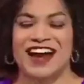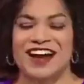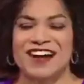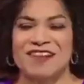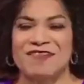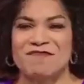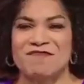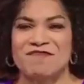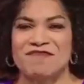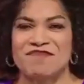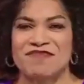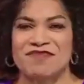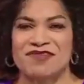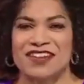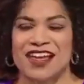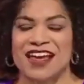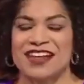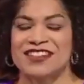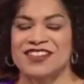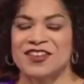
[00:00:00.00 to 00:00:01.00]
Um,
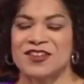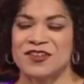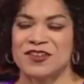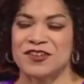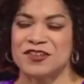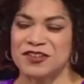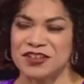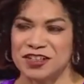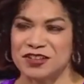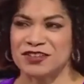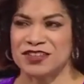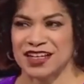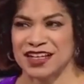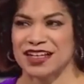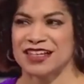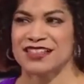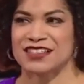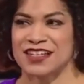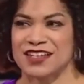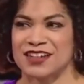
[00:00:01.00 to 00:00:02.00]
and so, who do you
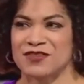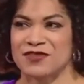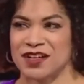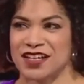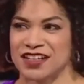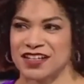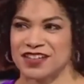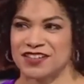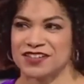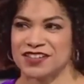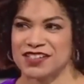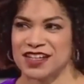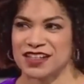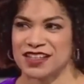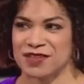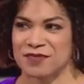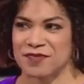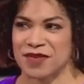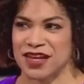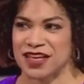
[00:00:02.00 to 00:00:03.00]
think is going to win? Who's
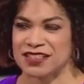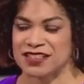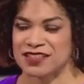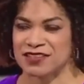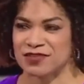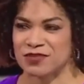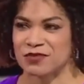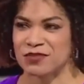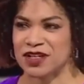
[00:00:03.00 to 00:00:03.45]
got the biggest